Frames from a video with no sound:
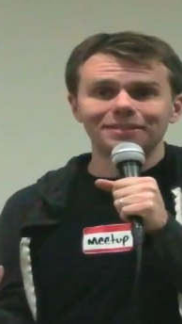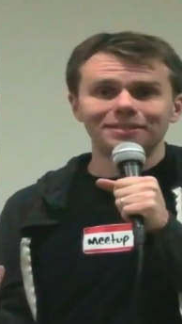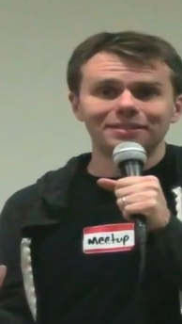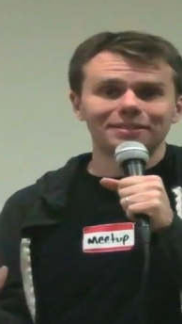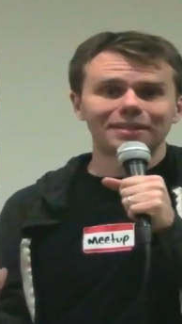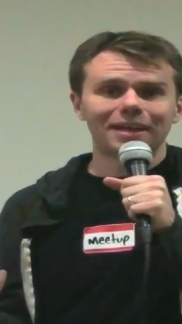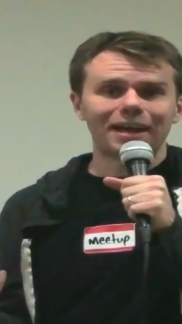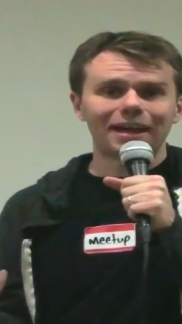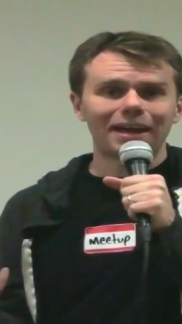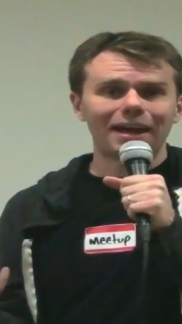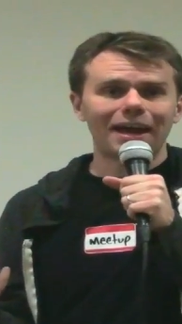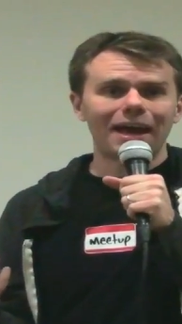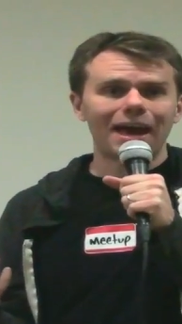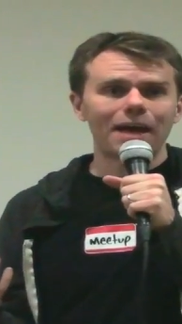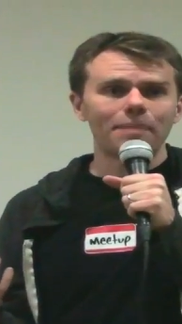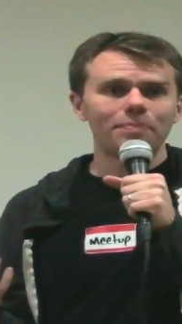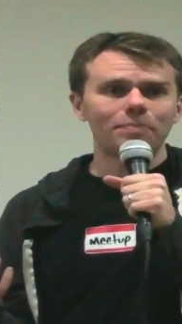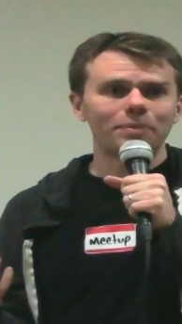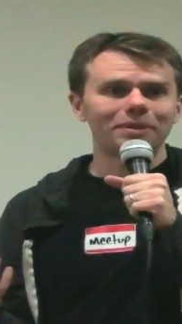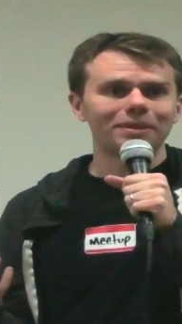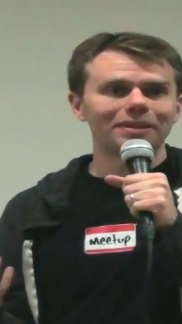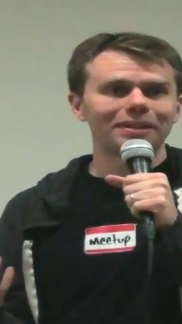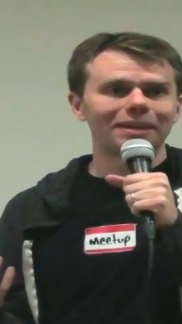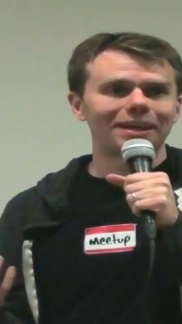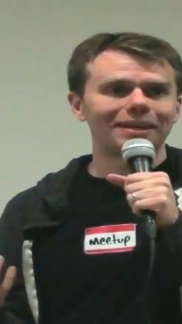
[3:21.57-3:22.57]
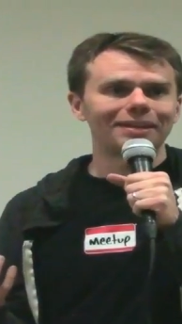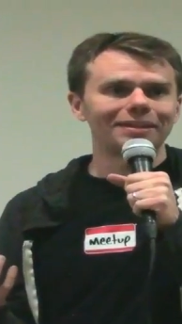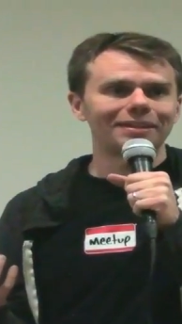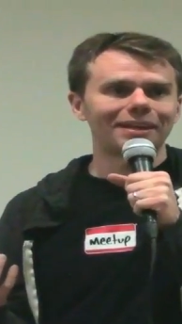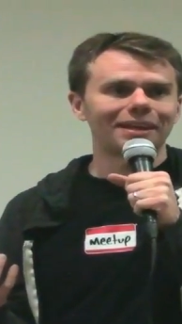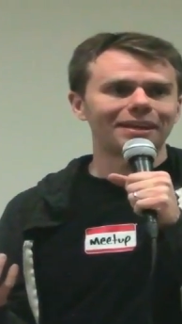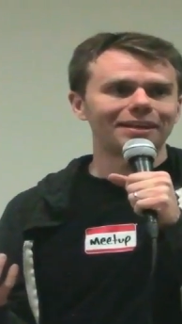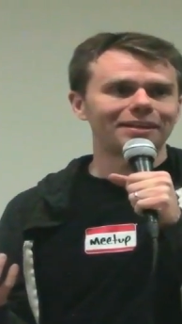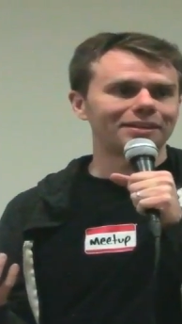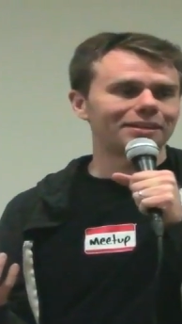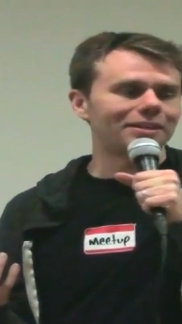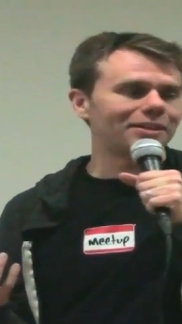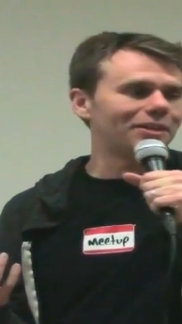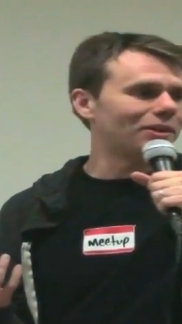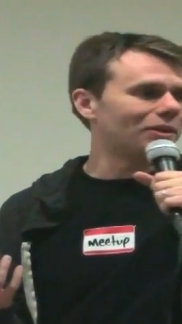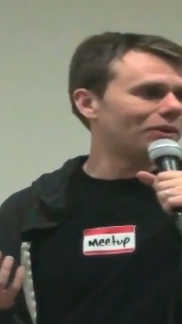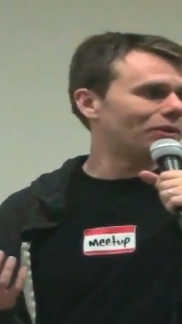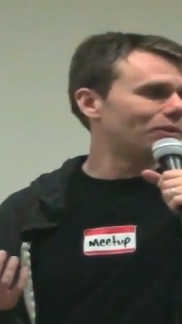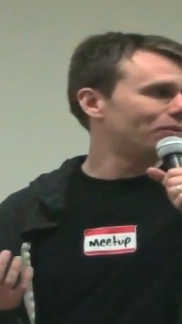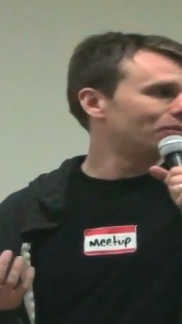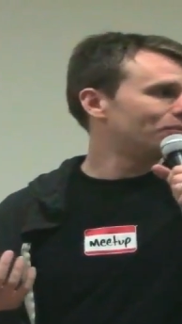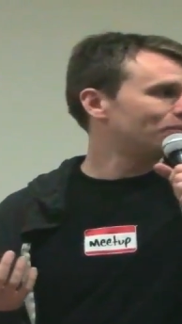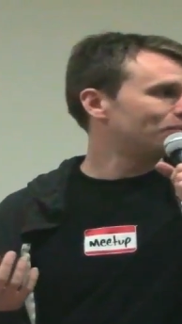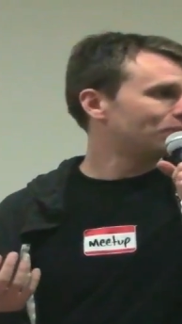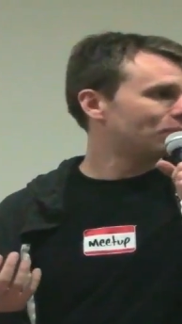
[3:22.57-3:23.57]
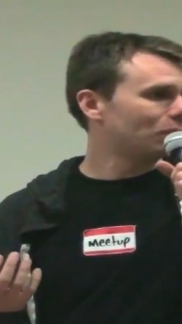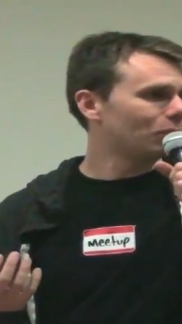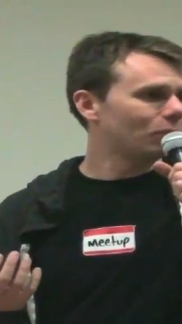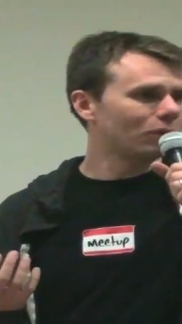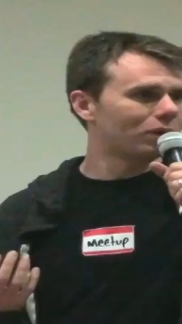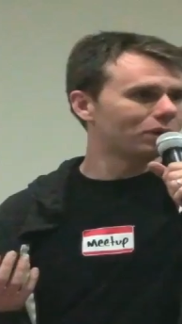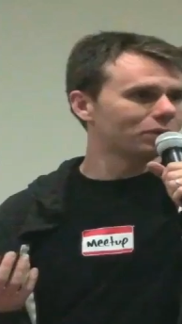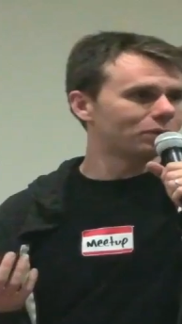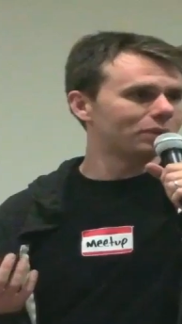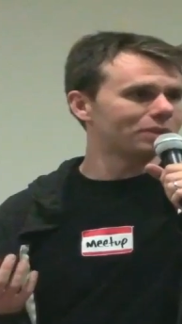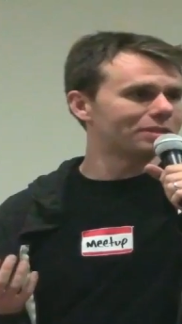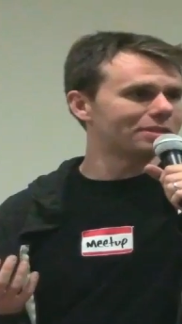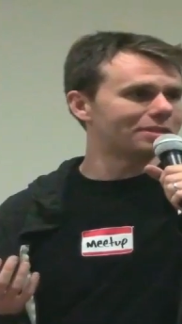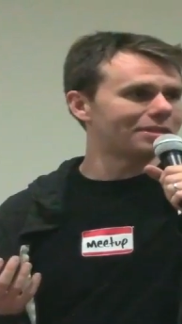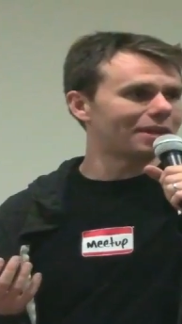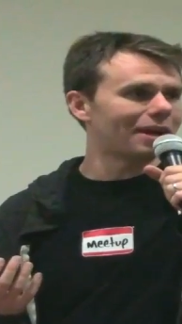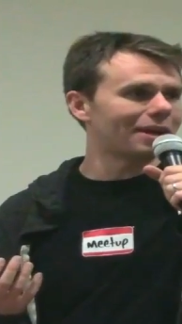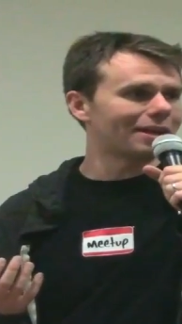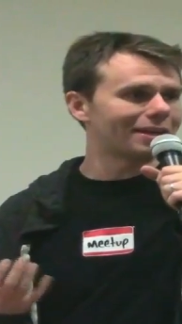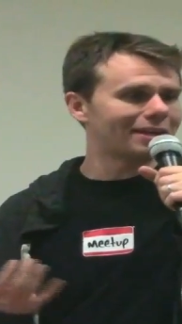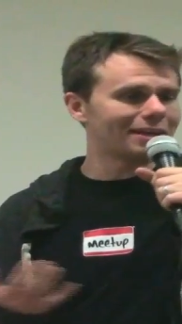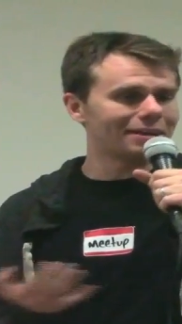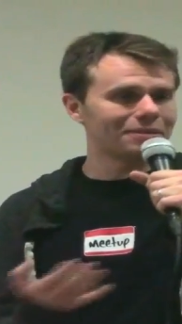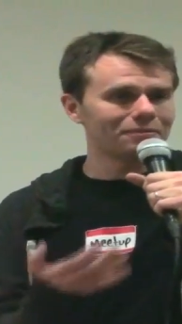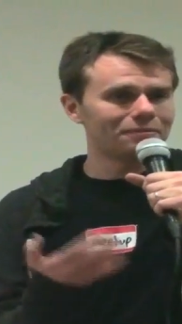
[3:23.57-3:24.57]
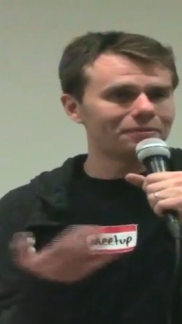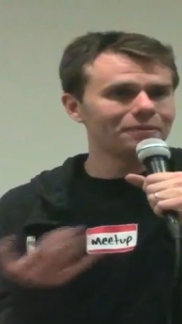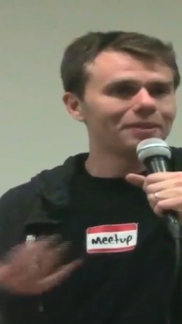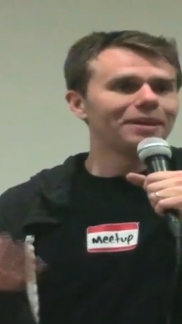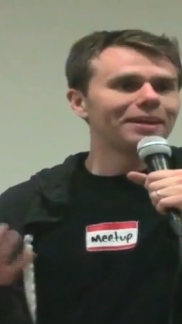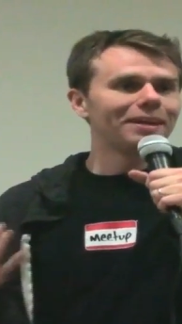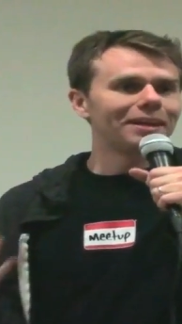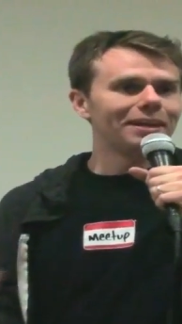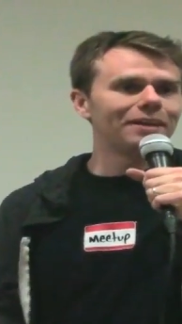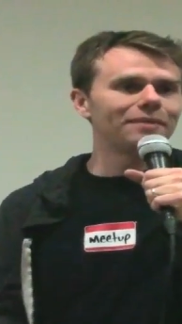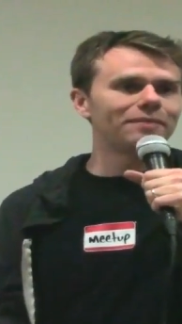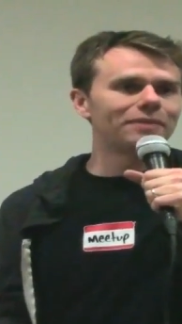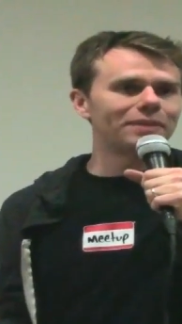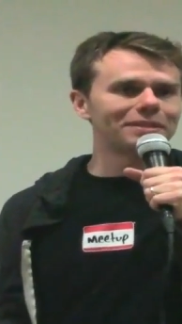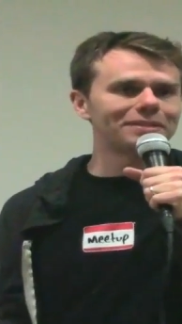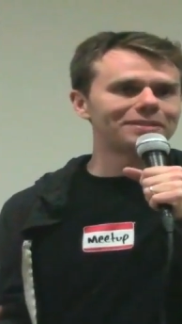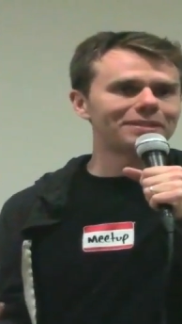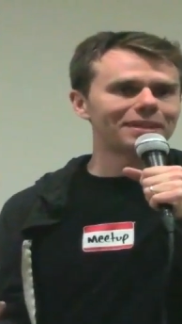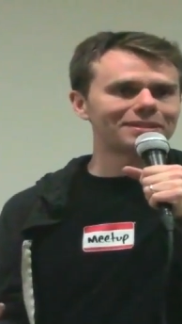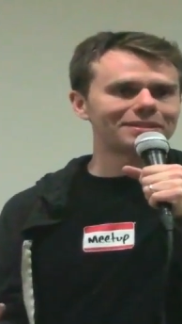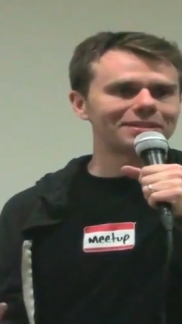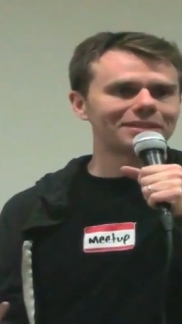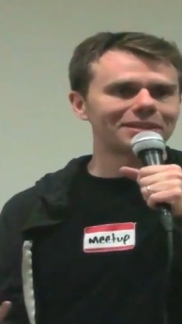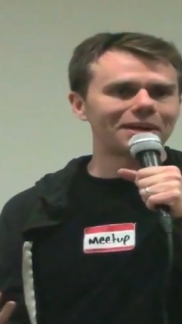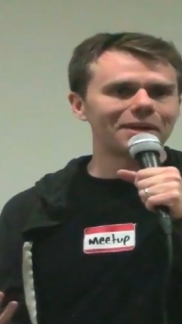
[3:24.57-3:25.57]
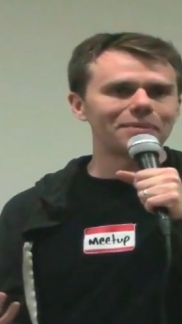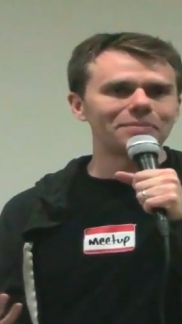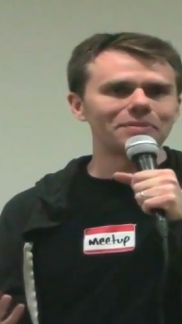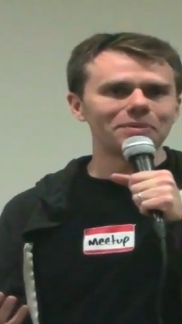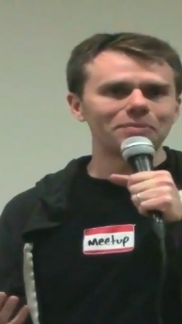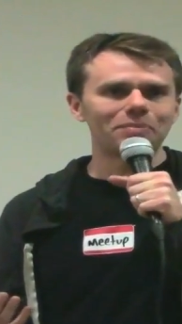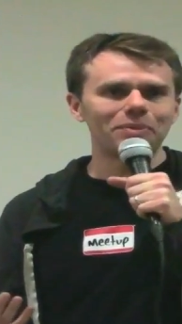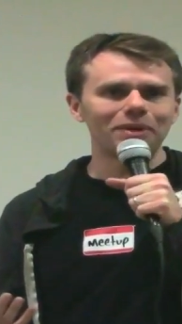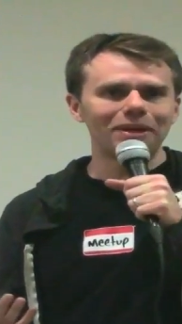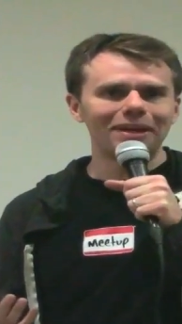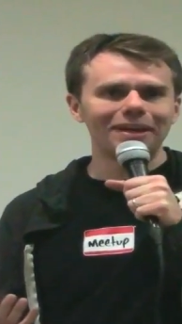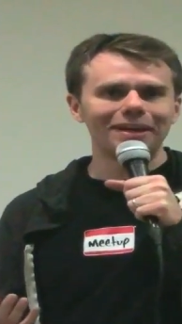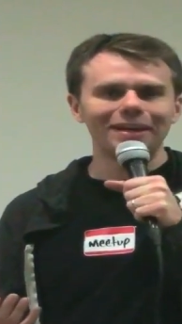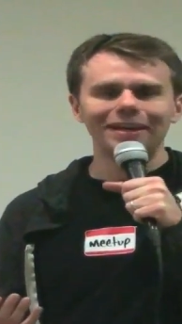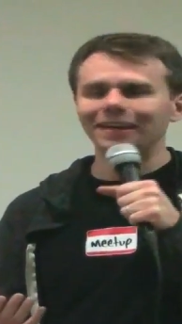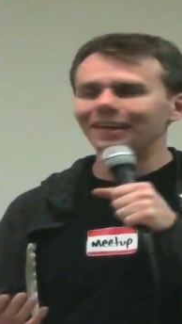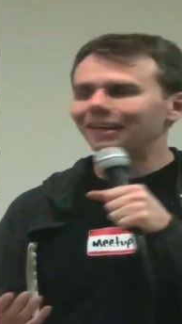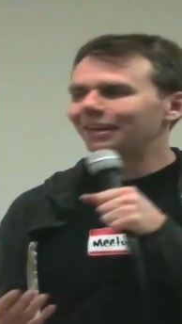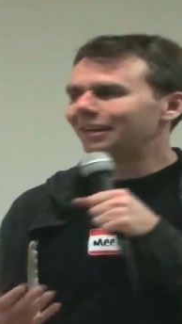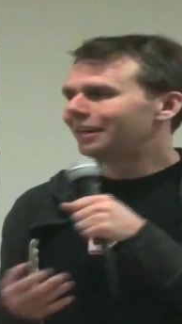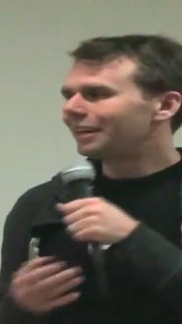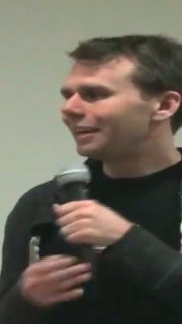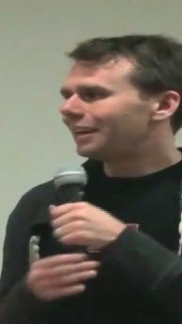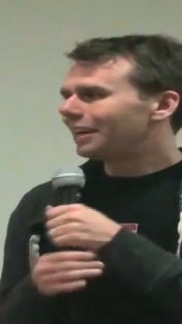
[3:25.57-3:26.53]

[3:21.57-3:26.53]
this has got to happen, that the world will suck if this doesn't come to be.